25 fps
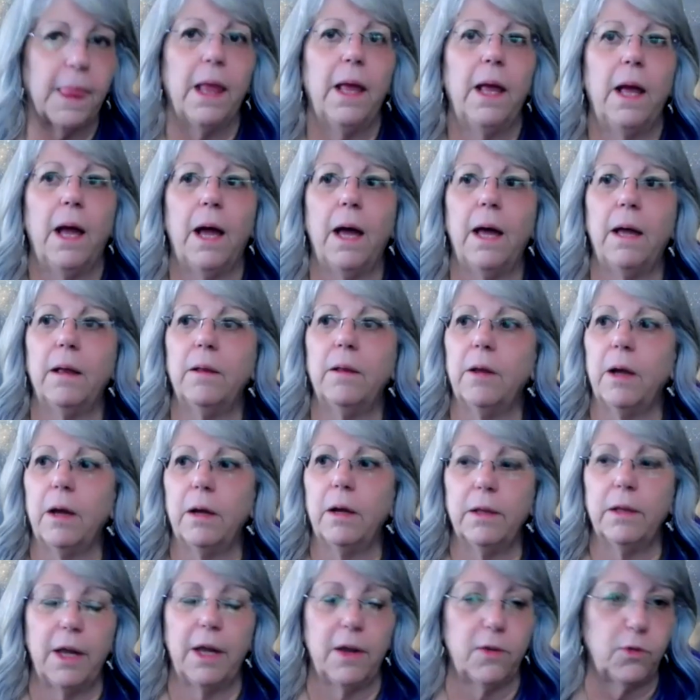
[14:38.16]

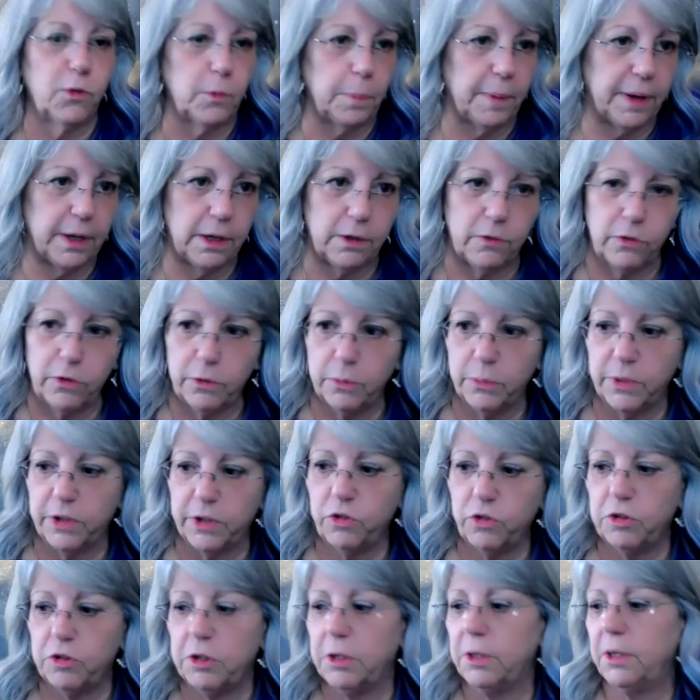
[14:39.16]
I'll ask my
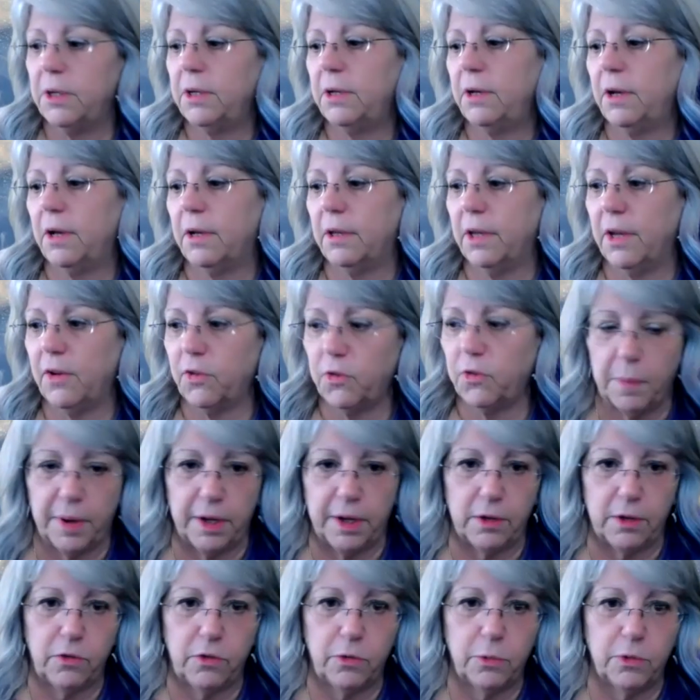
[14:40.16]
intuition,
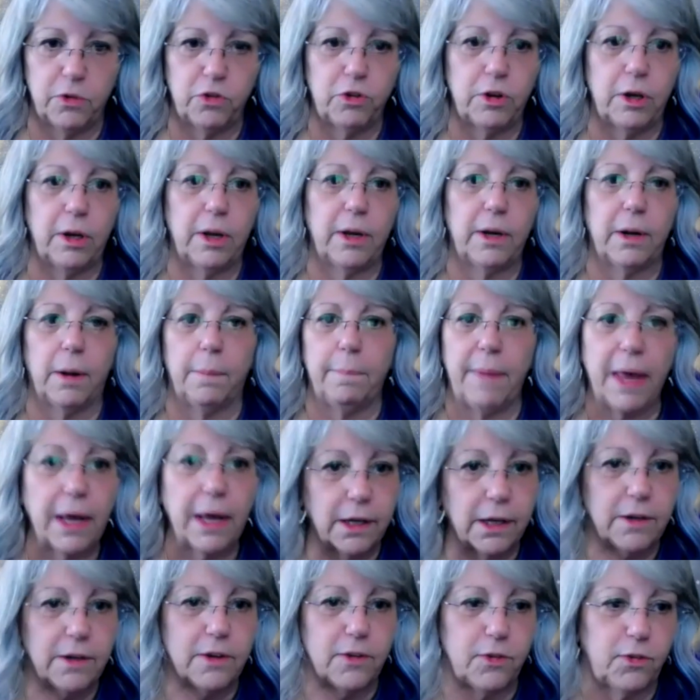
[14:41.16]
and I'll
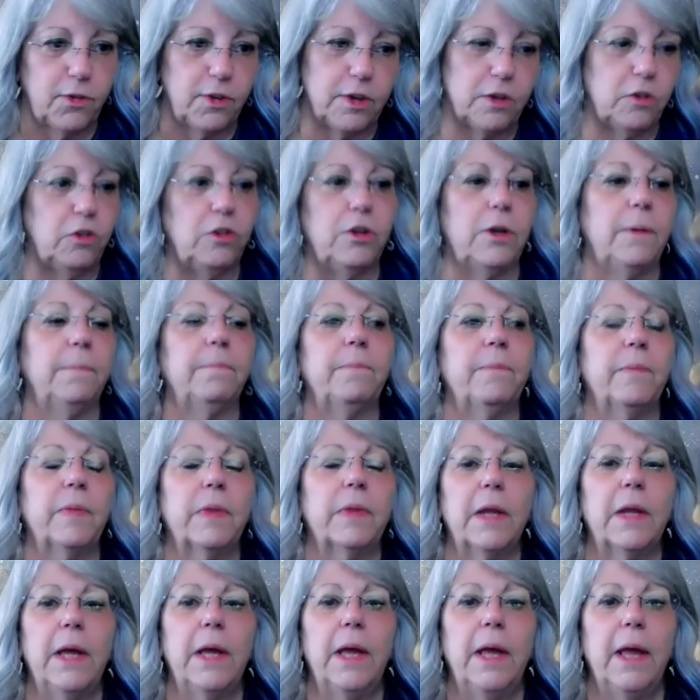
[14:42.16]
make a decision.
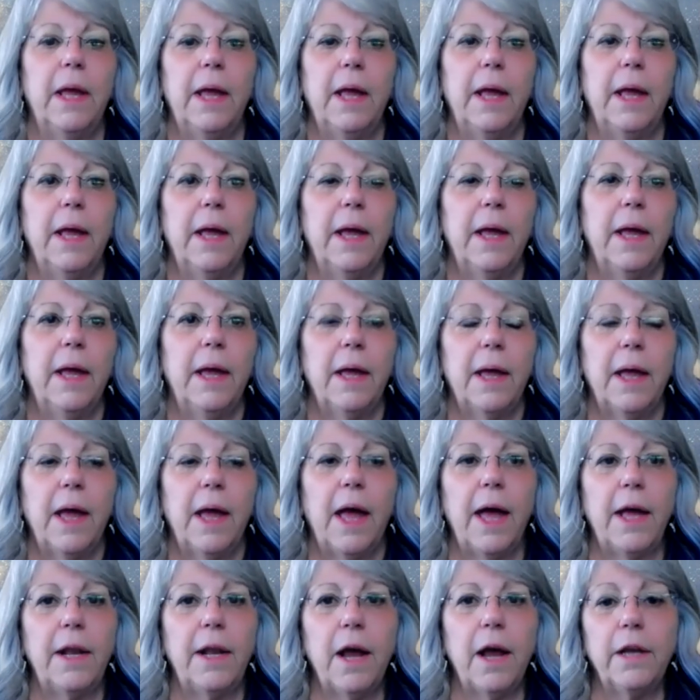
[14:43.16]

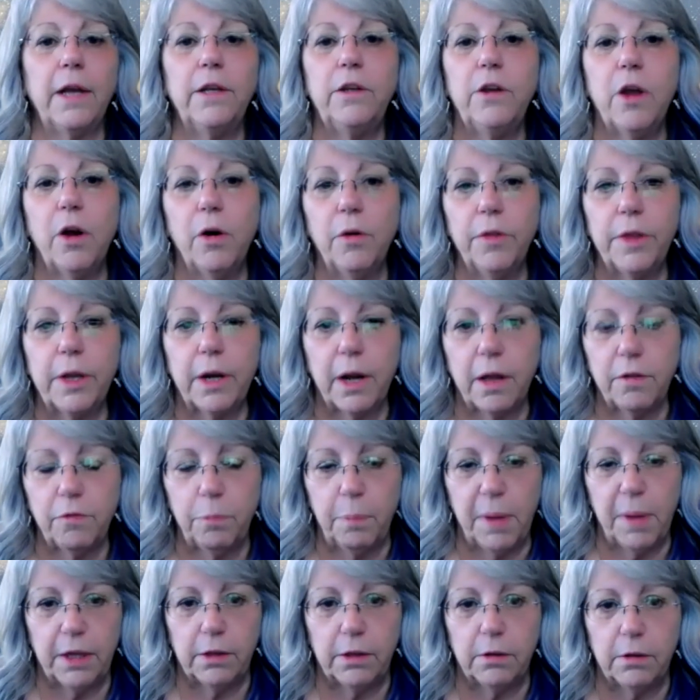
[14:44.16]
And I know that
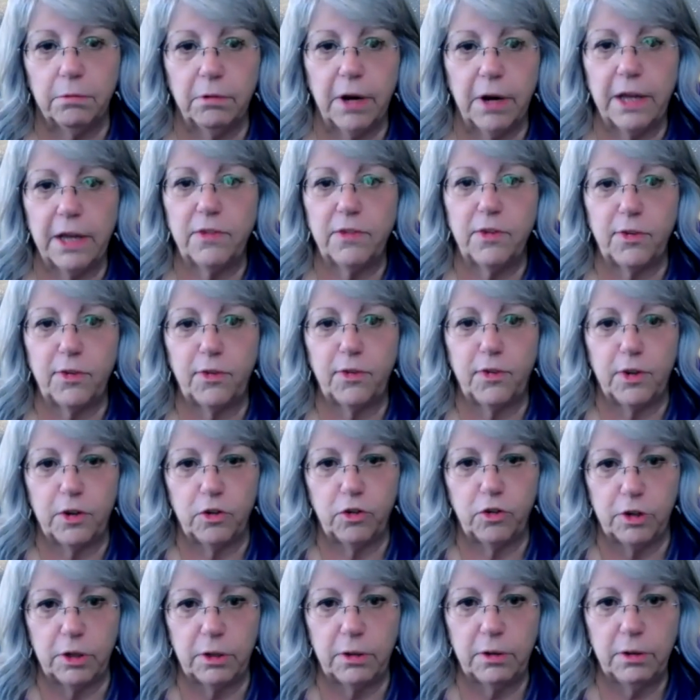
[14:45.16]
I've made the right
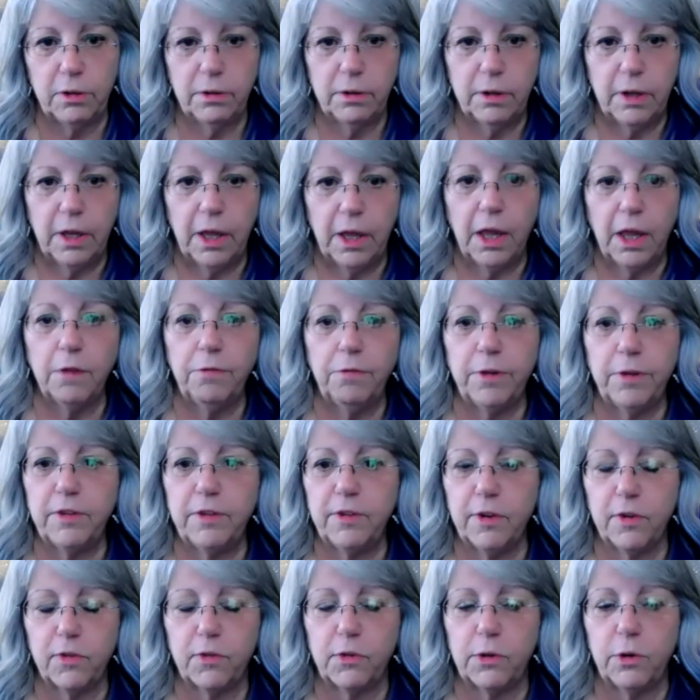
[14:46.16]
decision if it
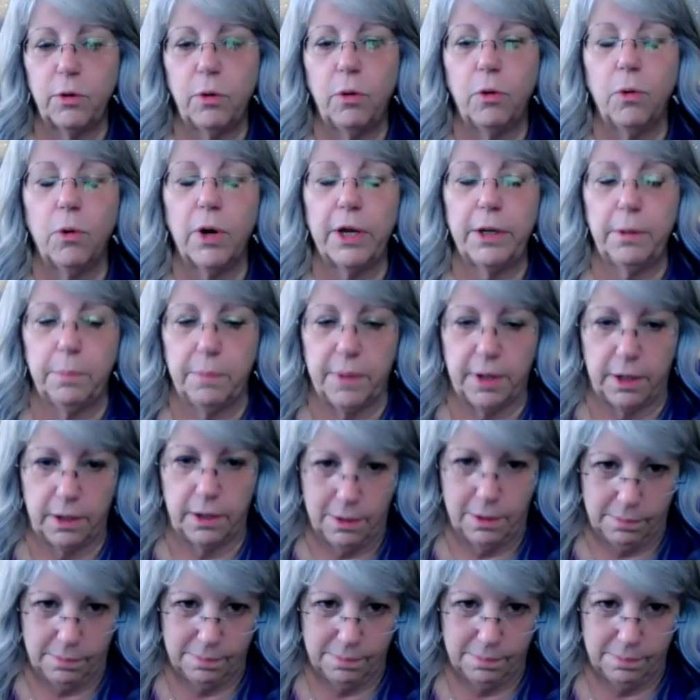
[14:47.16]
doesn't haunt me.